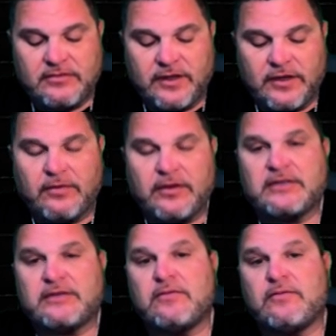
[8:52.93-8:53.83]
we
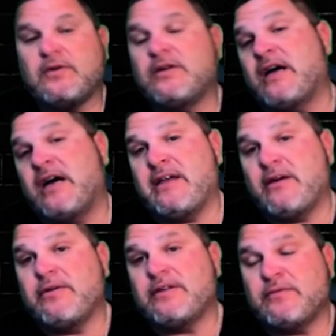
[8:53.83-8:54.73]
always will, I
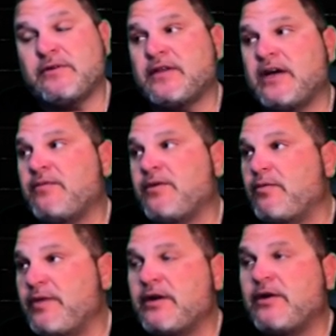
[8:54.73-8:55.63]
always will now, but
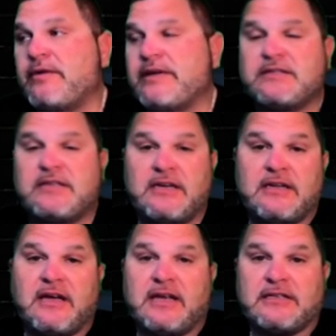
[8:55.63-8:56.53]
we always
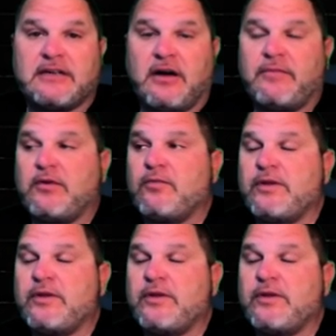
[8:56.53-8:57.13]
did as a couple.